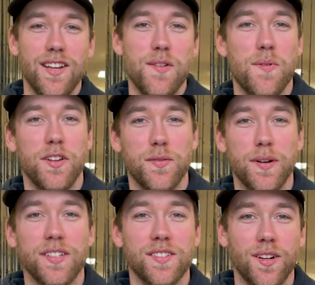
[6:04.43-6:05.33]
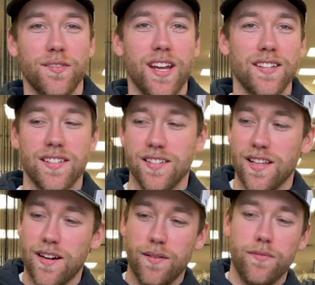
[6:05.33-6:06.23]
in my spring surf casting
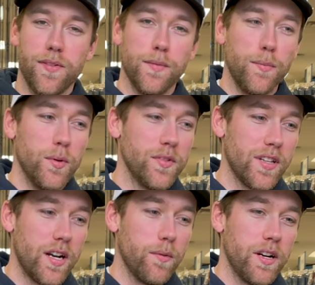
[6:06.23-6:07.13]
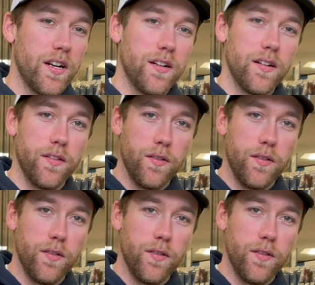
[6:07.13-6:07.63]
setup from the boots that I wear,